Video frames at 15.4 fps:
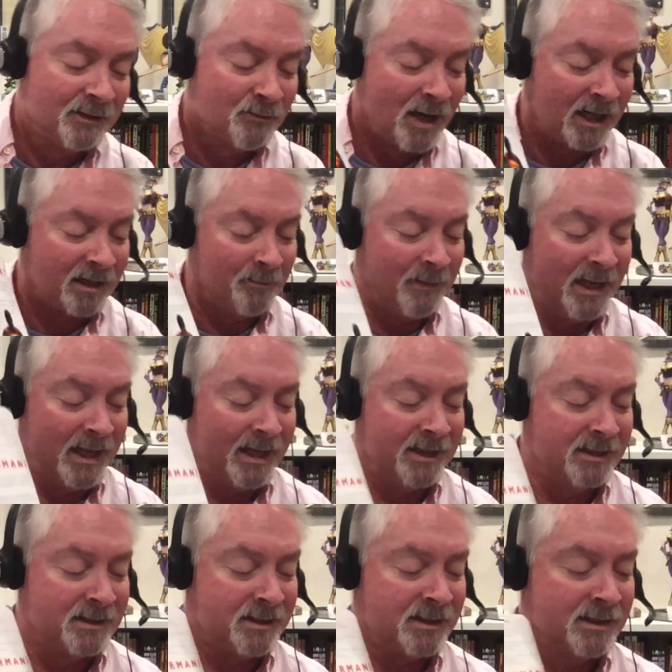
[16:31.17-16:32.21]

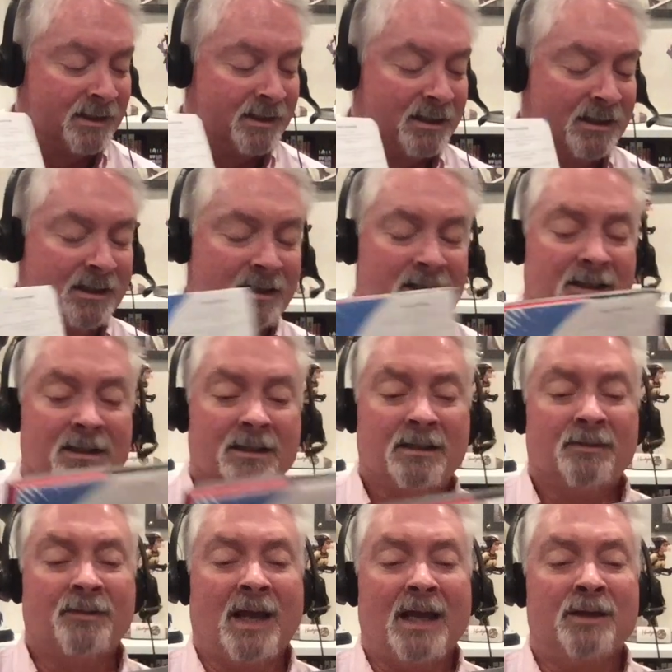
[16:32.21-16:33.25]
recommend
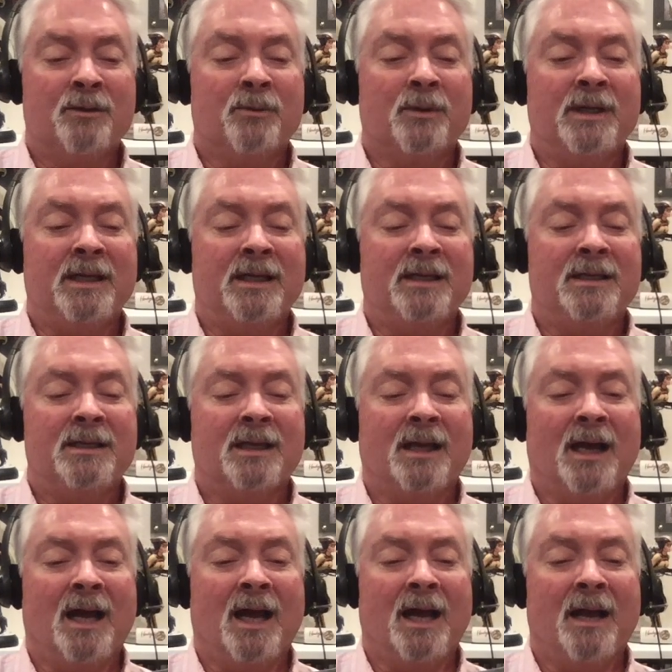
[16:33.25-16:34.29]
that you read
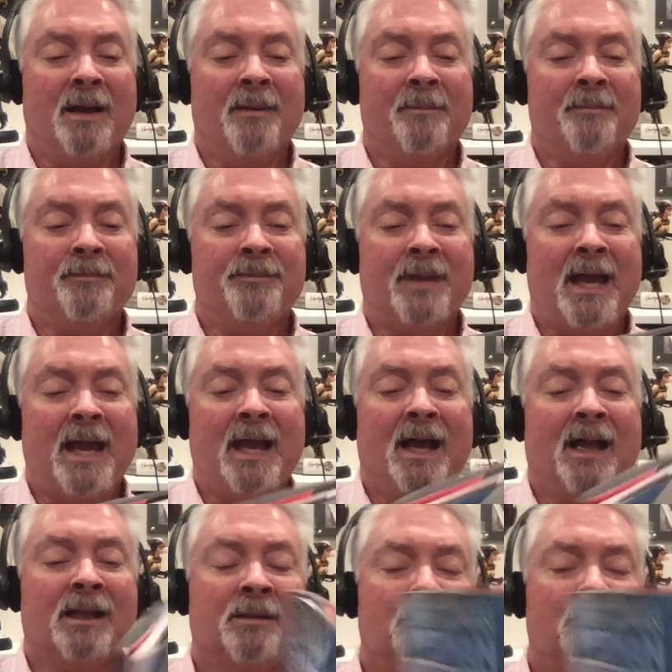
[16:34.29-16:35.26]
um, Alan